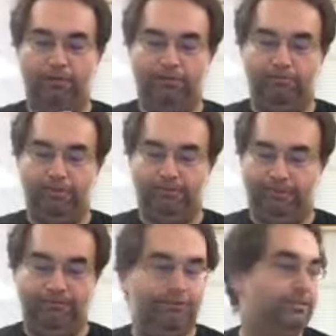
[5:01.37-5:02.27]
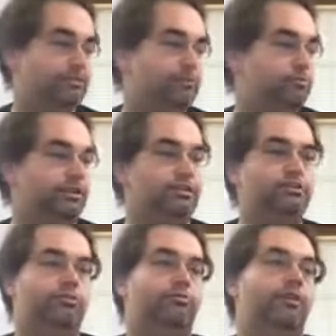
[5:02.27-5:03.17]
what the real difference is between the
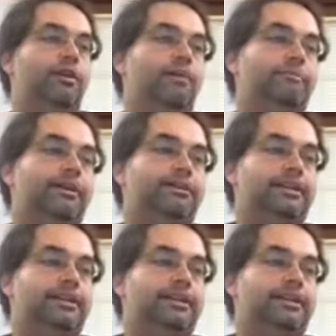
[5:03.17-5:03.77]
two, because the